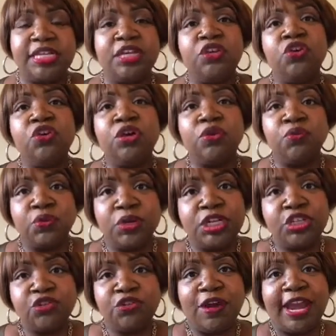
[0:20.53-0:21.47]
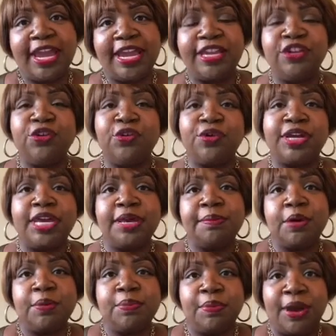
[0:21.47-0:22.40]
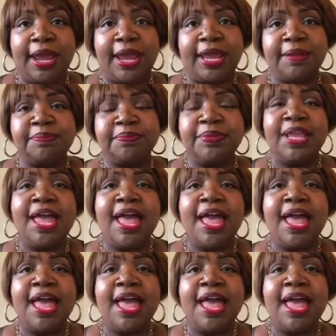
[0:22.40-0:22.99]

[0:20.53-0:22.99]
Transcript: that you can retrain your Chemobrain,